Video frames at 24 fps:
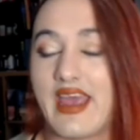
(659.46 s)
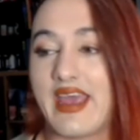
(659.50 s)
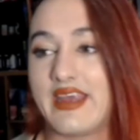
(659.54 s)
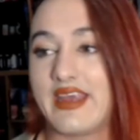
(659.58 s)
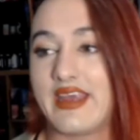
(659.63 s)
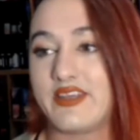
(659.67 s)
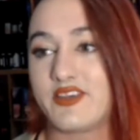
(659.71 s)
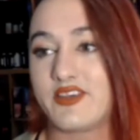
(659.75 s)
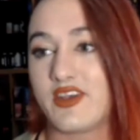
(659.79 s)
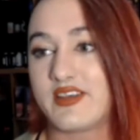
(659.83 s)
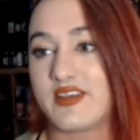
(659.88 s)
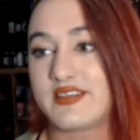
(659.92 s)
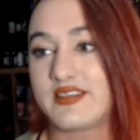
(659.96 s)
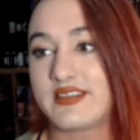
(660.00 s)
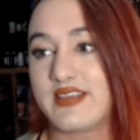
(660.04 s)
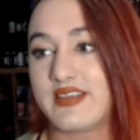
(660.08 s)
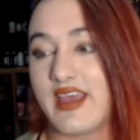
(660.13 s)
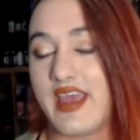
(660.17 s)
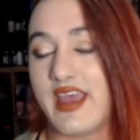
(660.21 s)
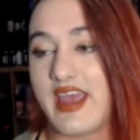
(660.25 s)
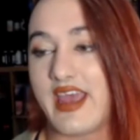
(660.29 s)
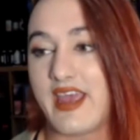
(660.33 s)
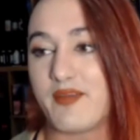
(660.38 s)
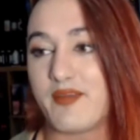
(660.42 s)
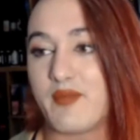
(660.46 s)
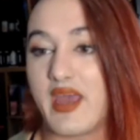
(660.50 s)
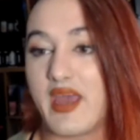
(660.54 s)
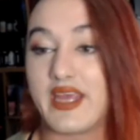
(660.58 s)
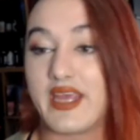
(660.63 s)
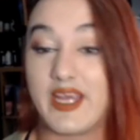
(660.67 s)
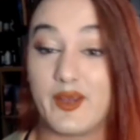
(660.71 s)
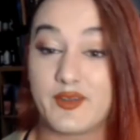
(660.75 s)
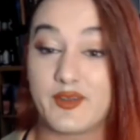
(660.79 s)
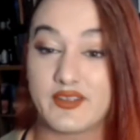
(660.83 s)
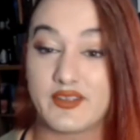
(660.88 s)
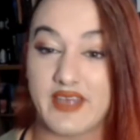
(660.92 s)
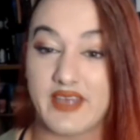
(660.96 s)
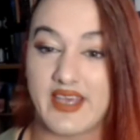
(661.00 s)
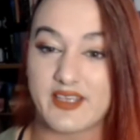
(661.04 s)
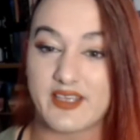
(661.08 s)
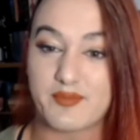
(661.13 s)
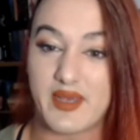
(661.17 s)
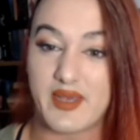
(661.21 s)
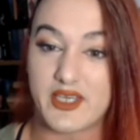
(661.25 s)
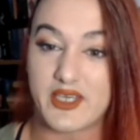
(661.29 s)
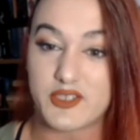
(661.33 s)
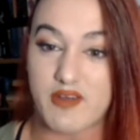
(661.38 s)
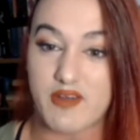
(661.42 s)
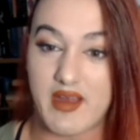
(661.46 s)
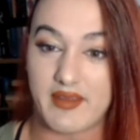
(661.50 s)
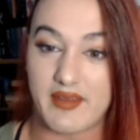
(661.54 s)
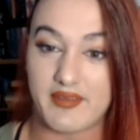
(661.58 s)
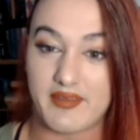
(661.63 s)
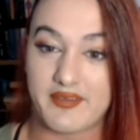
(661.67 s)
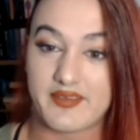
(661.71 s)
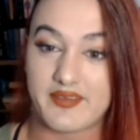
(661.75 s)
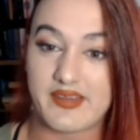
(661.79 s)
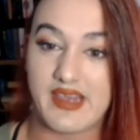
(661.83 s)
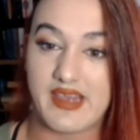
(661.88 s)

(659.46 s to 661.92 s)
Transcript: I just I utilize my strengths.